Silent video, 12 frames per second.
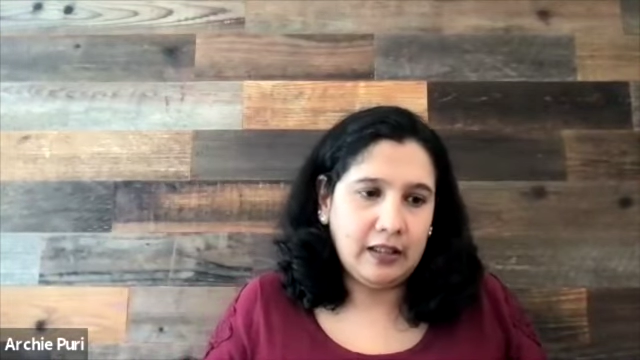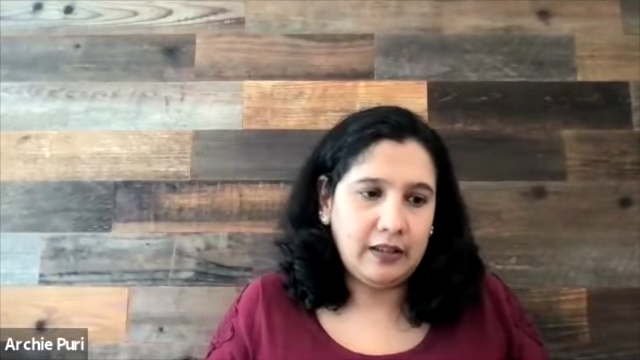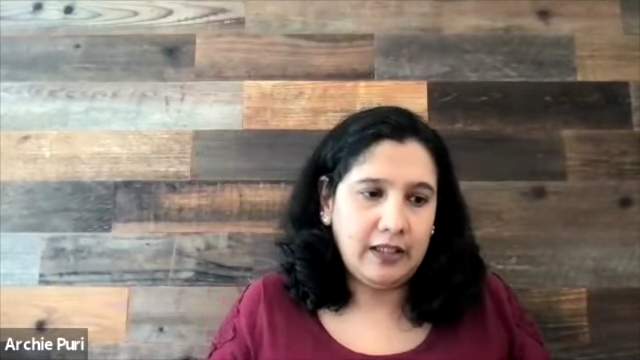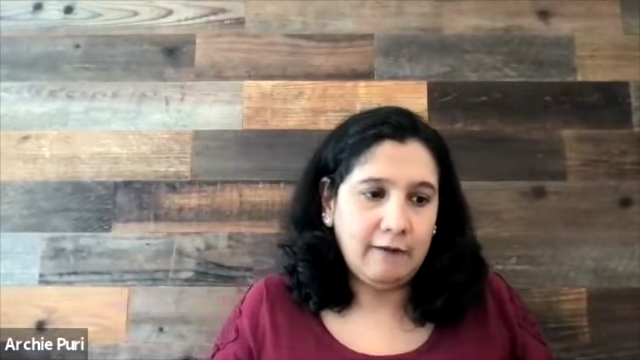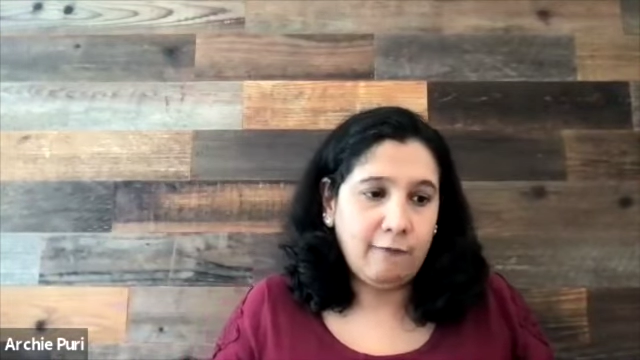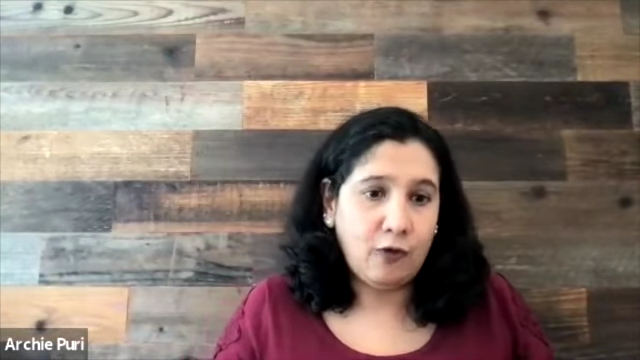I
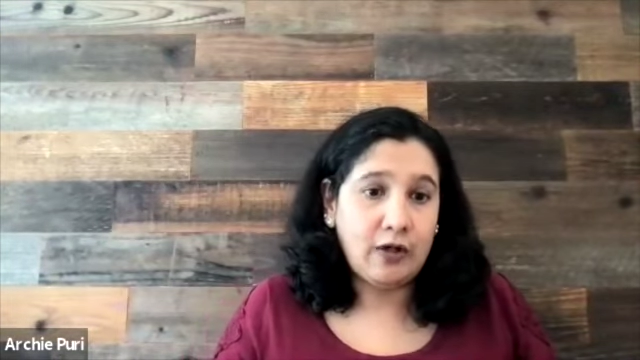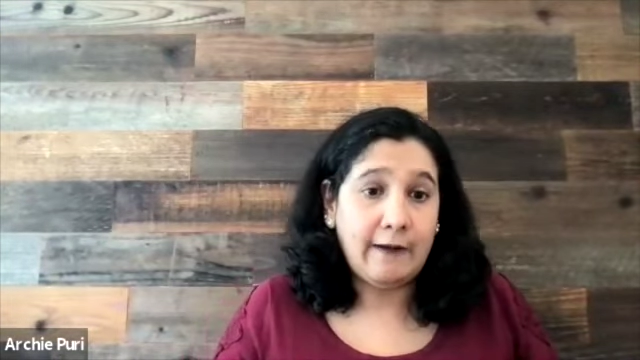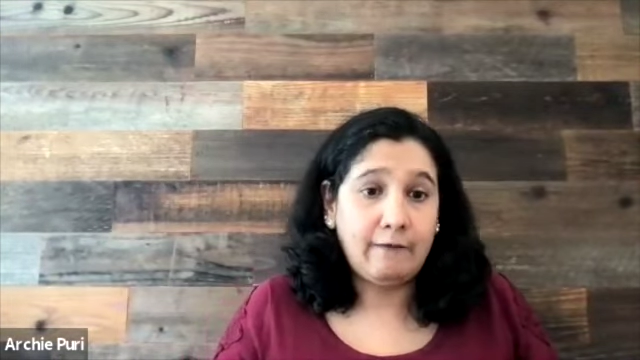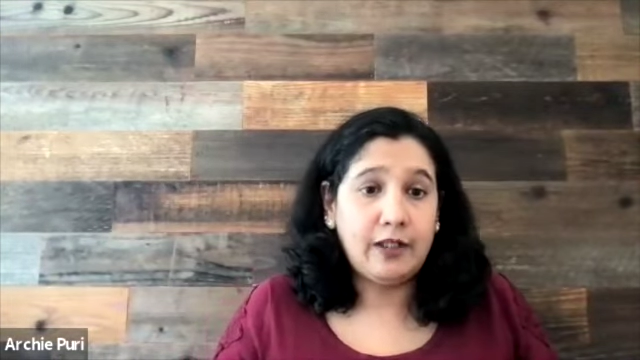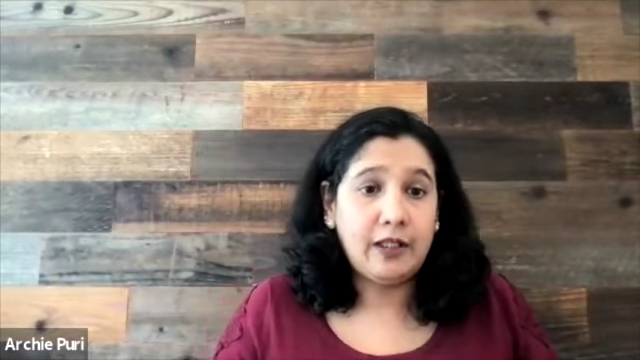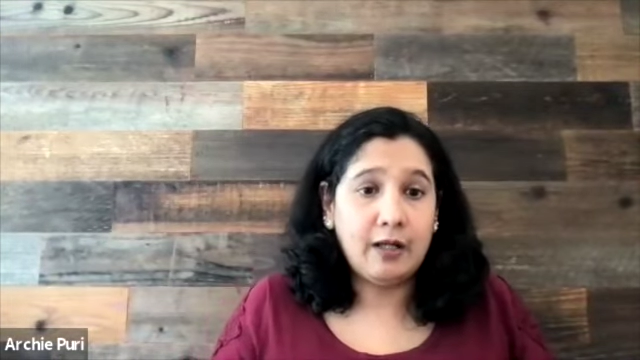think for
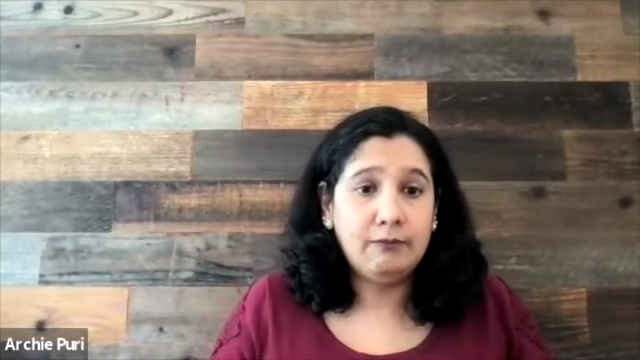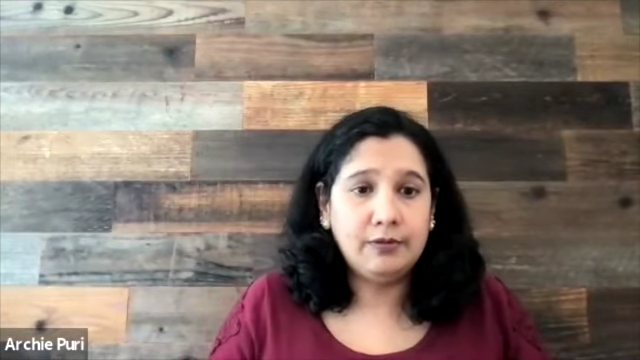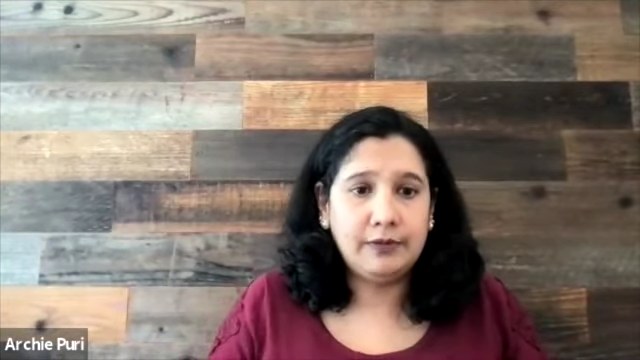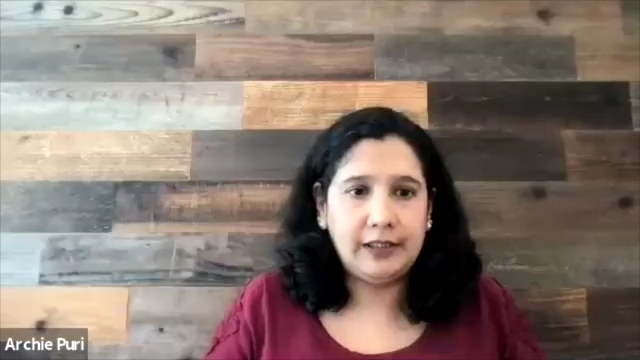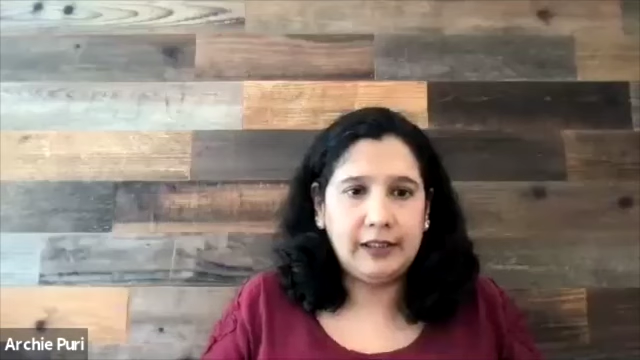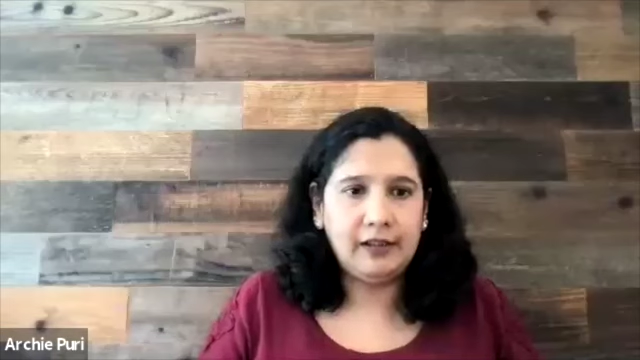every
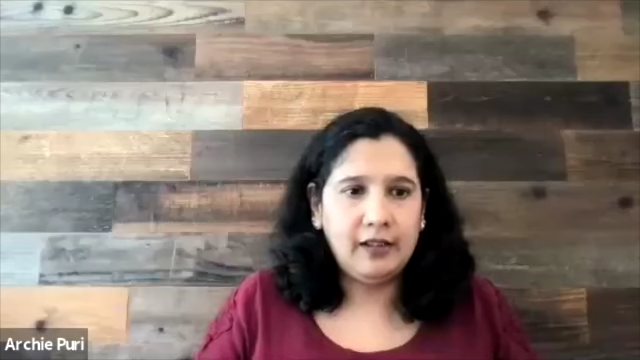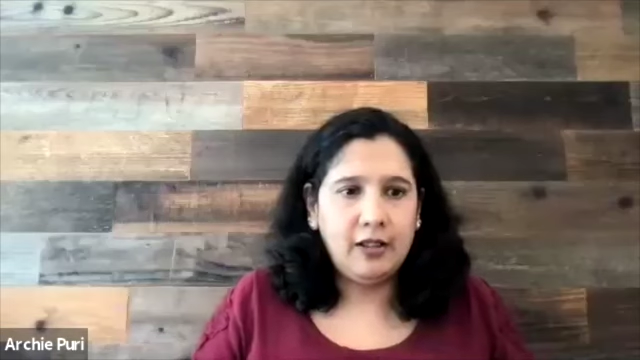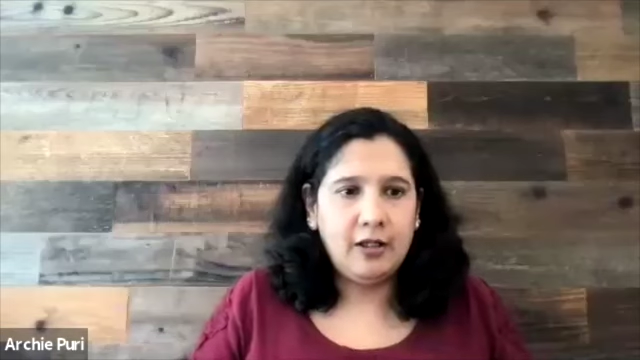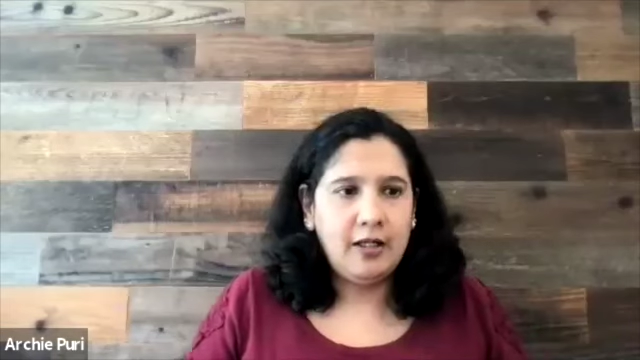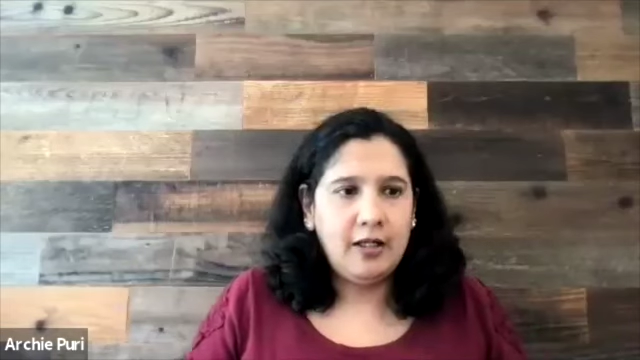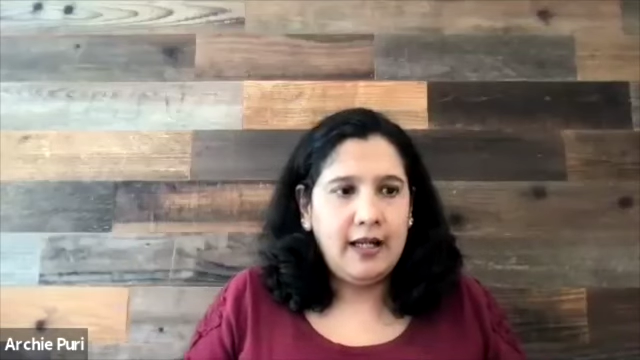company,
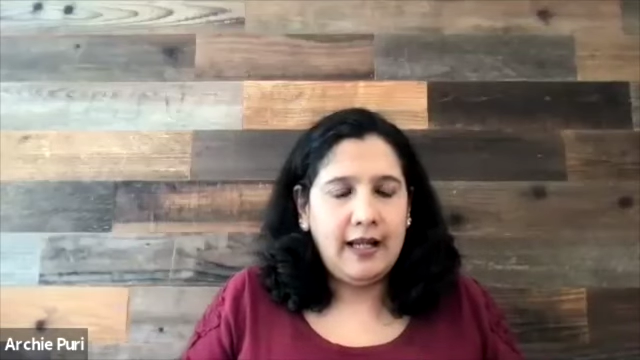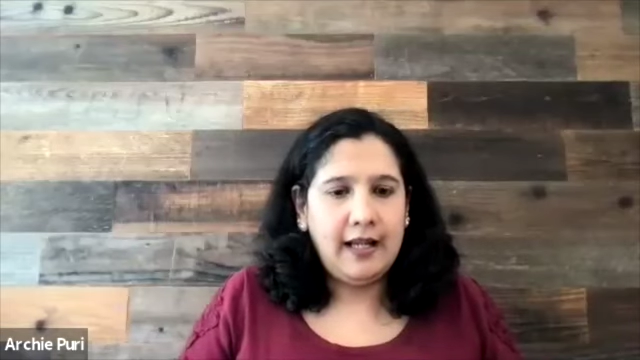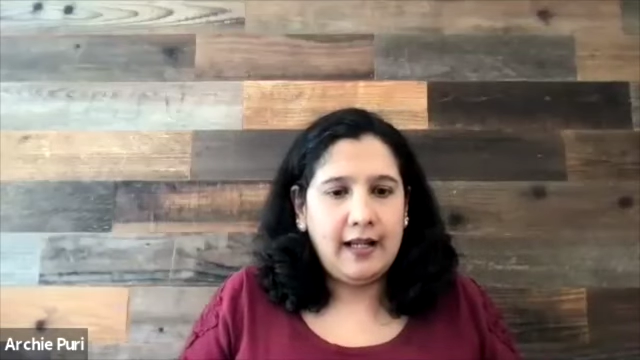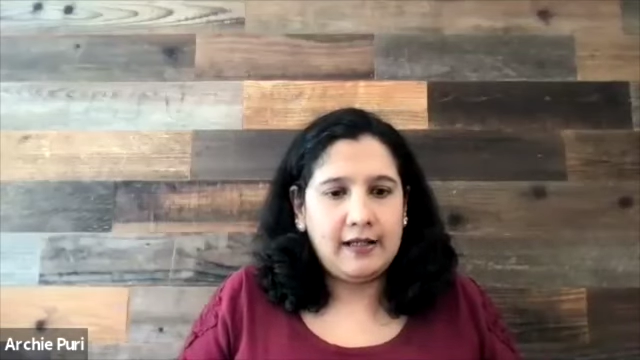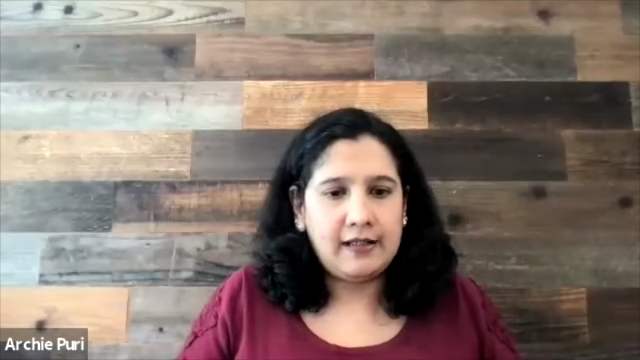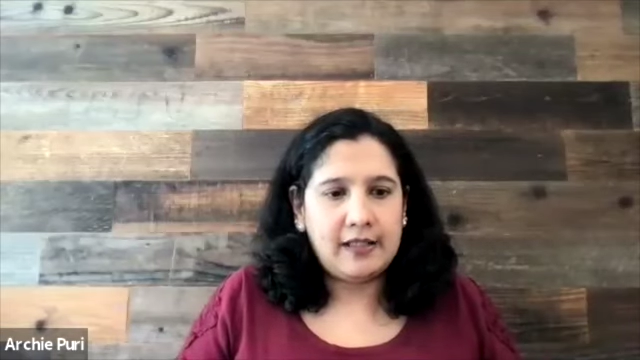
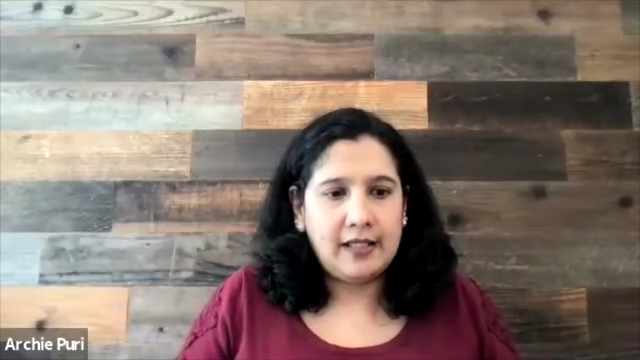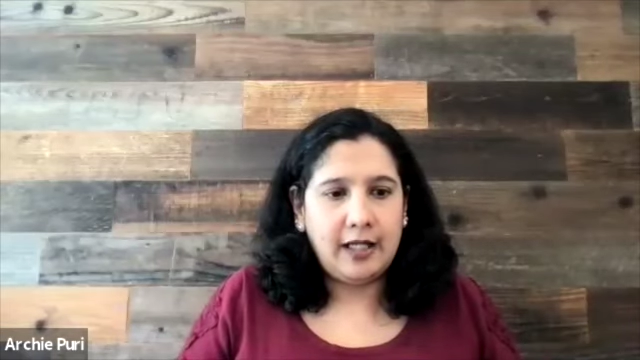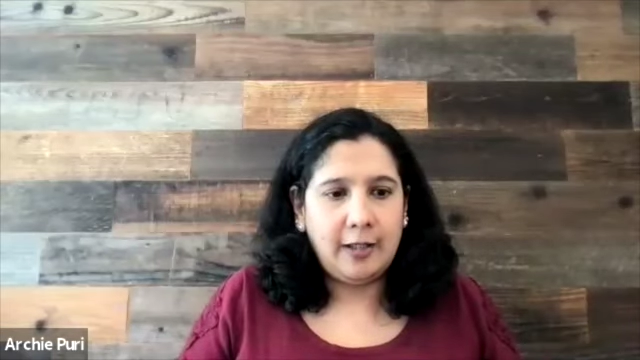and